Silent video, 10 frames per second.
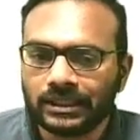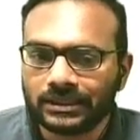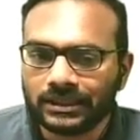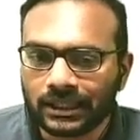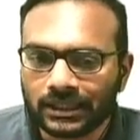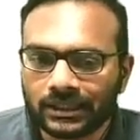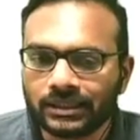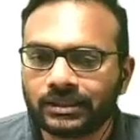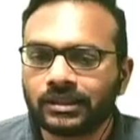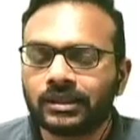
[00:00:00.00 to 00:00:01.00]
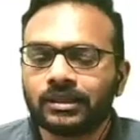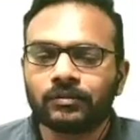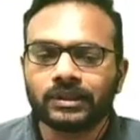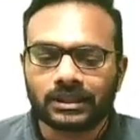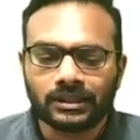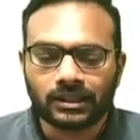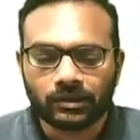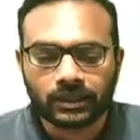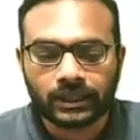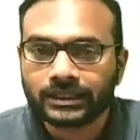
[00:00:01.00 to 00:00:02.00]
start with our
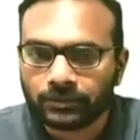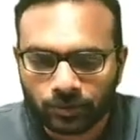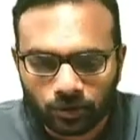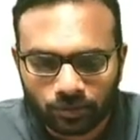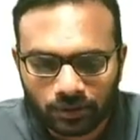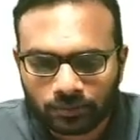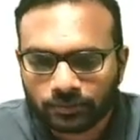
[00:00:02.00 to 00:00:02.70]
next problem.